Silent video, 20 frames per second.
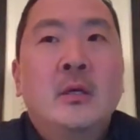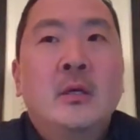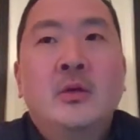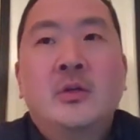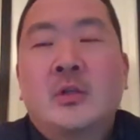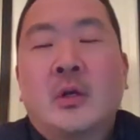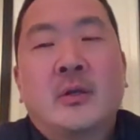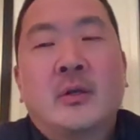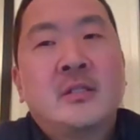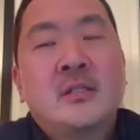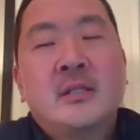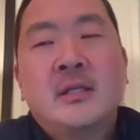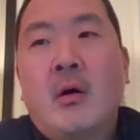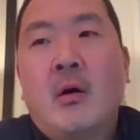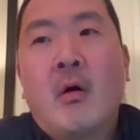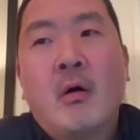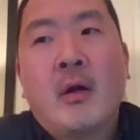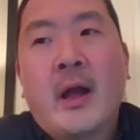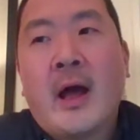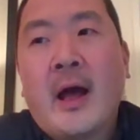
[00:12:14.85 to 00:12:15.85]
you start to see
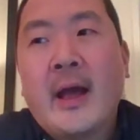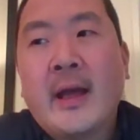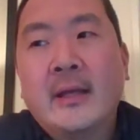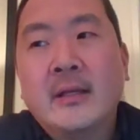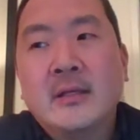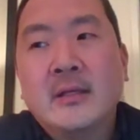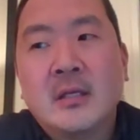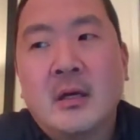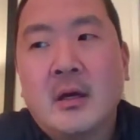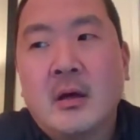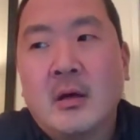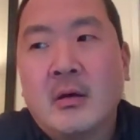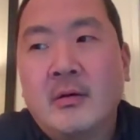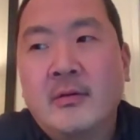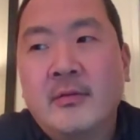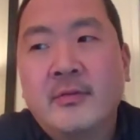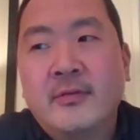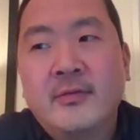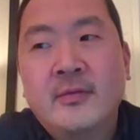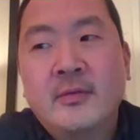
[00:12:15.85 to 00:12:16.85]
all kinds
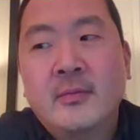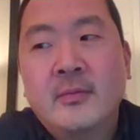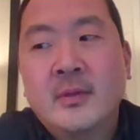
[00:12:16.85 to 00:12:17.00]
of